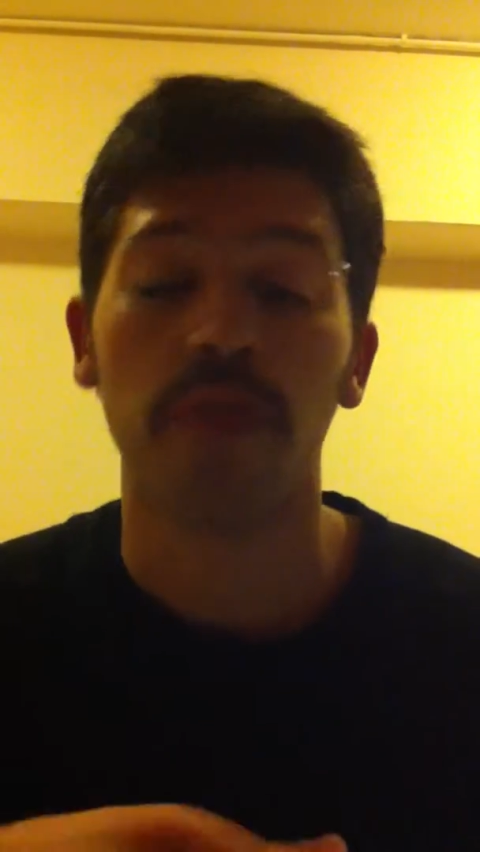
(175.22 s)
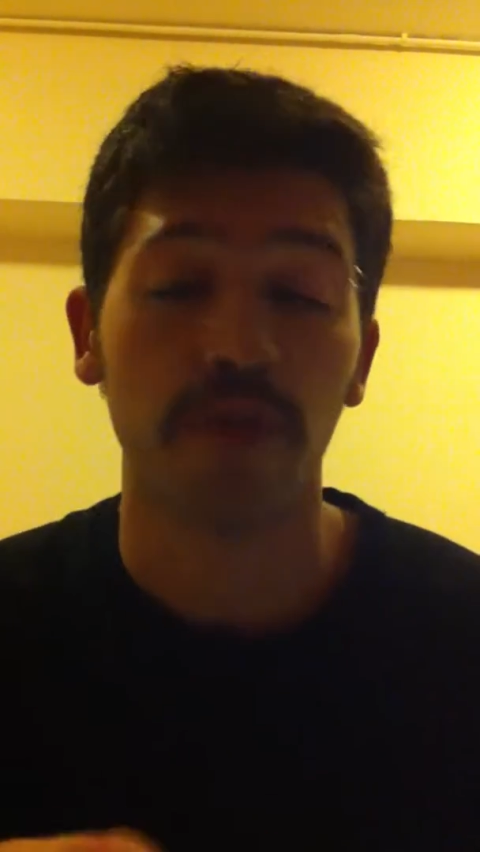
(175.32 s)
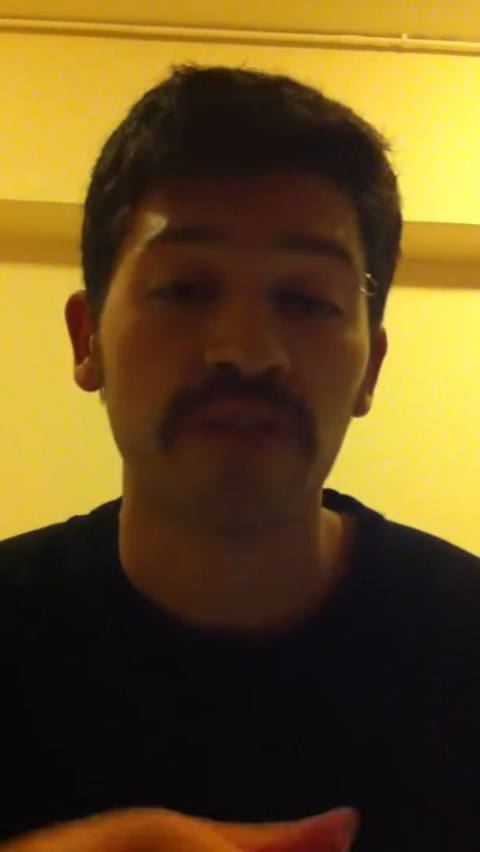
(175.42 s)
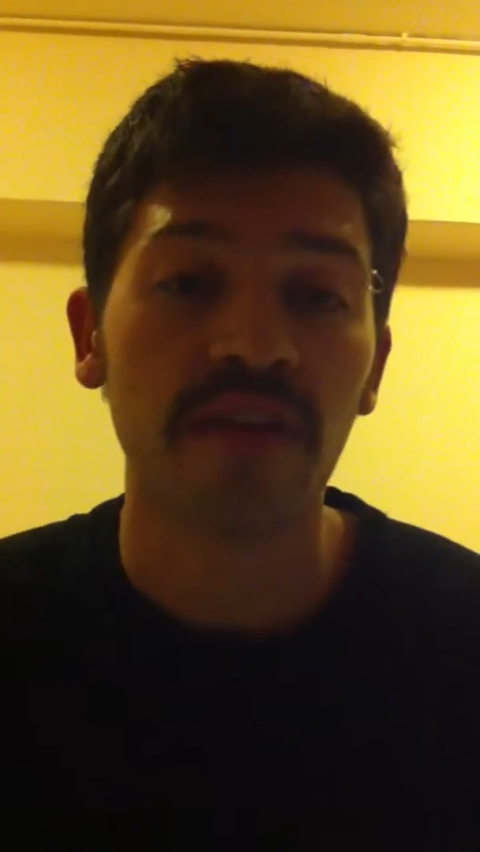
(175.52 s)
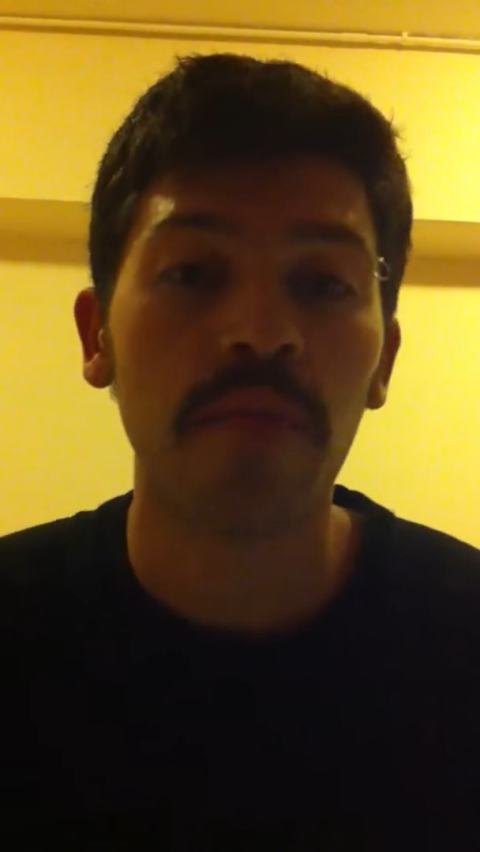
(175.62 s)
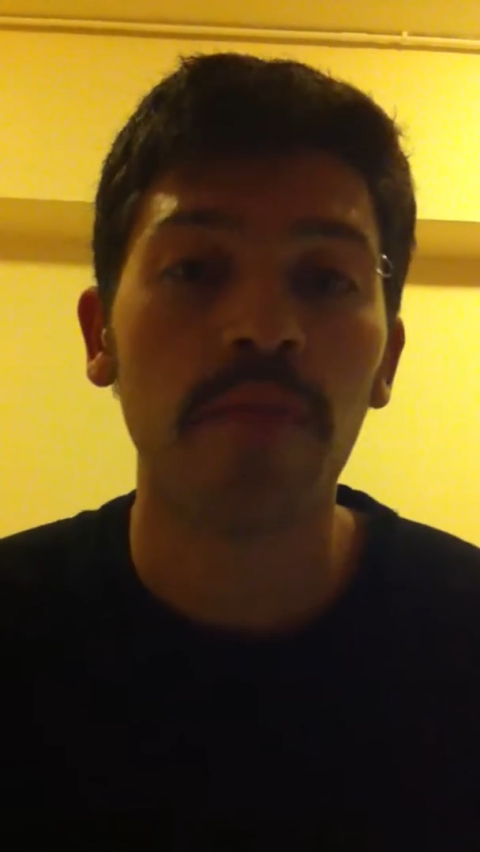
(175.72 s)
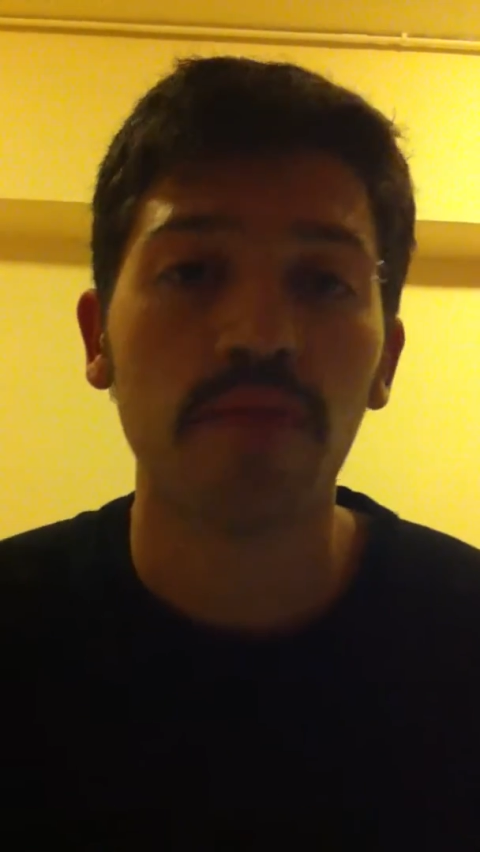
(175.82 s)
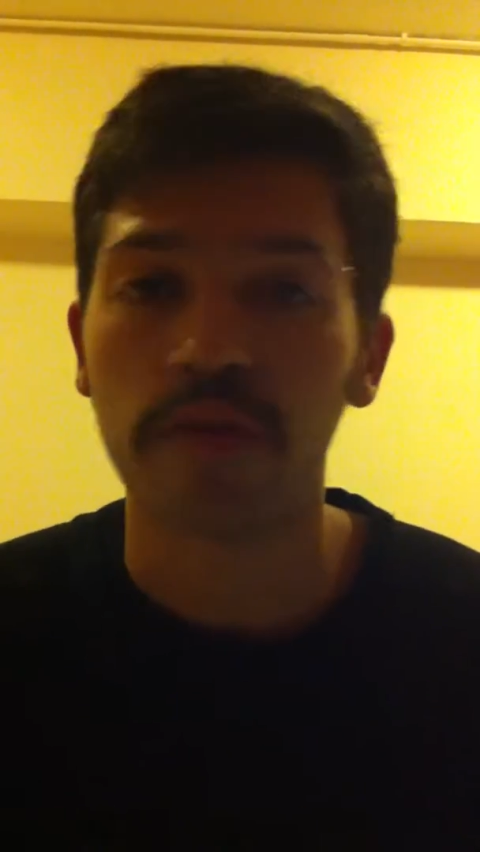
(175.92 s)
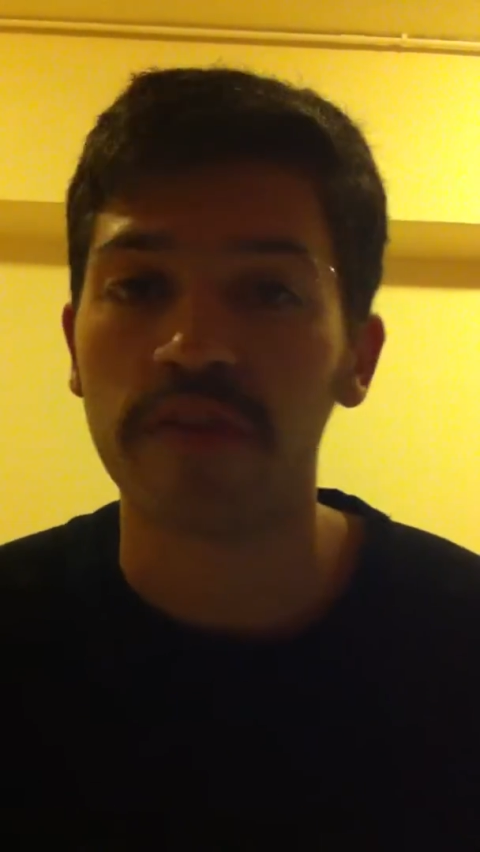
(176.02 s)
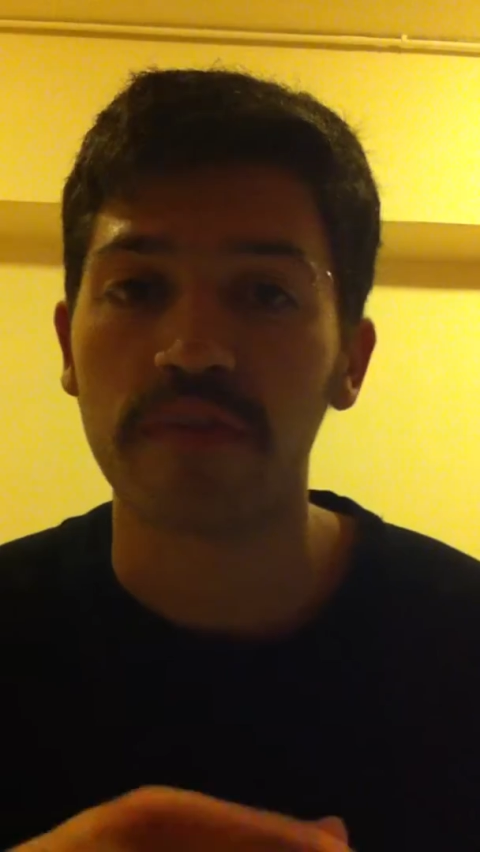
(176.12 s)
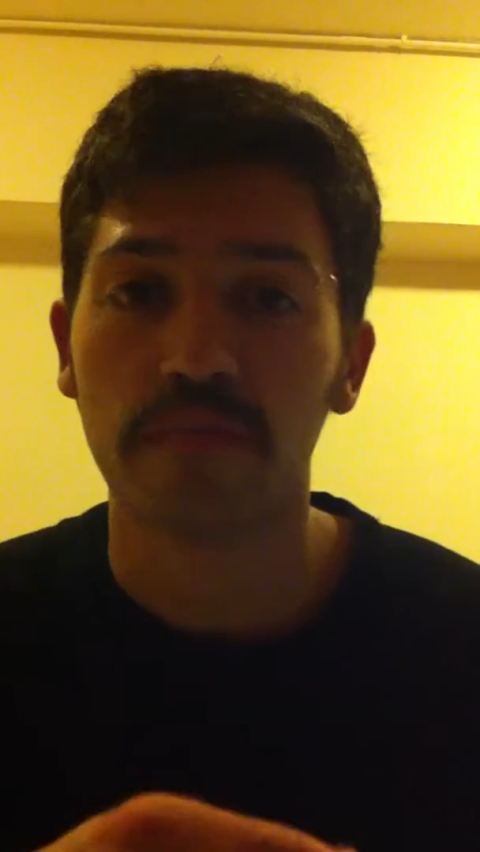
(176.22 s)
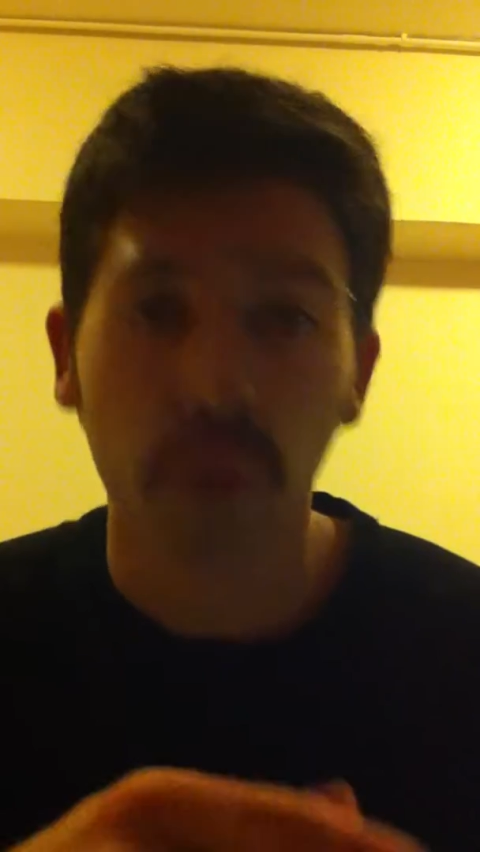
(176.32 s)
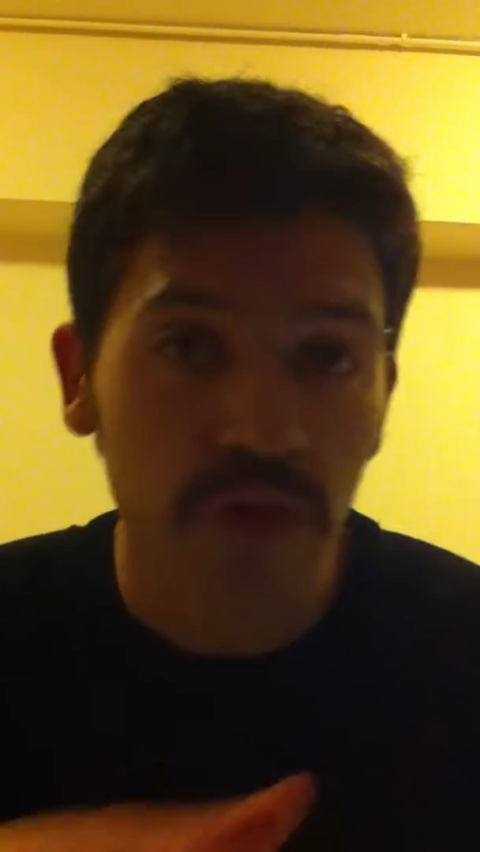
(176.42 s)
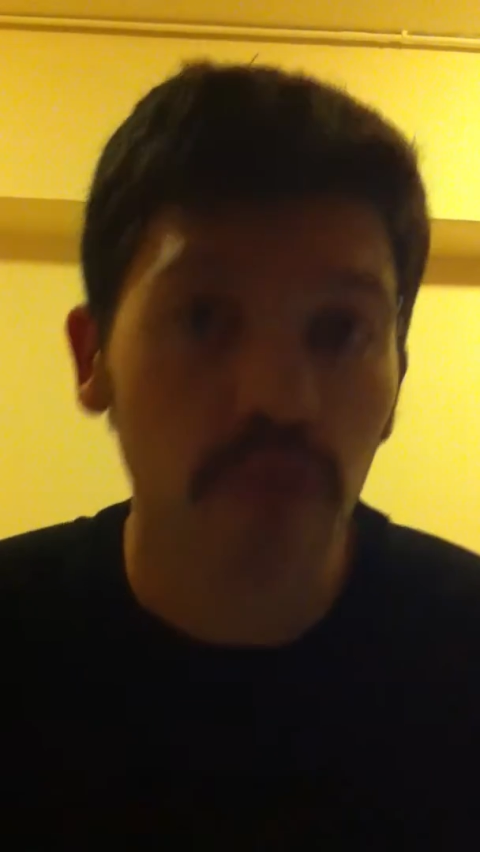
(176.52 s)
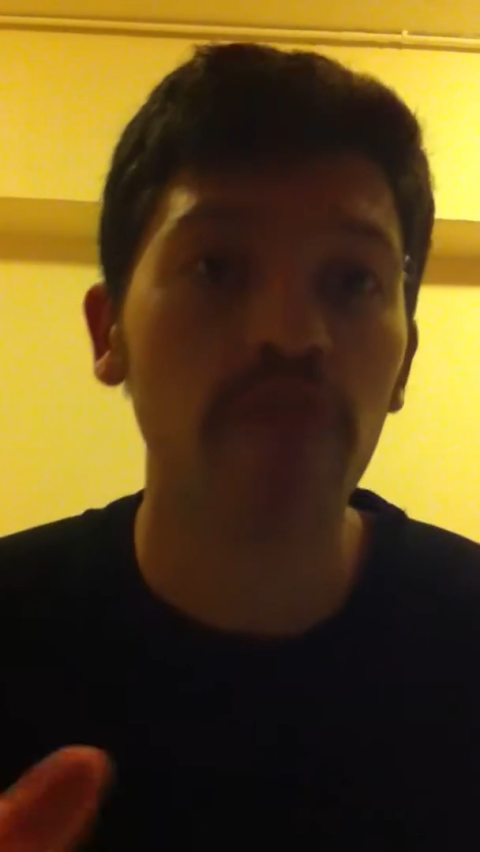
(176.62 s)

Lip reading: there's most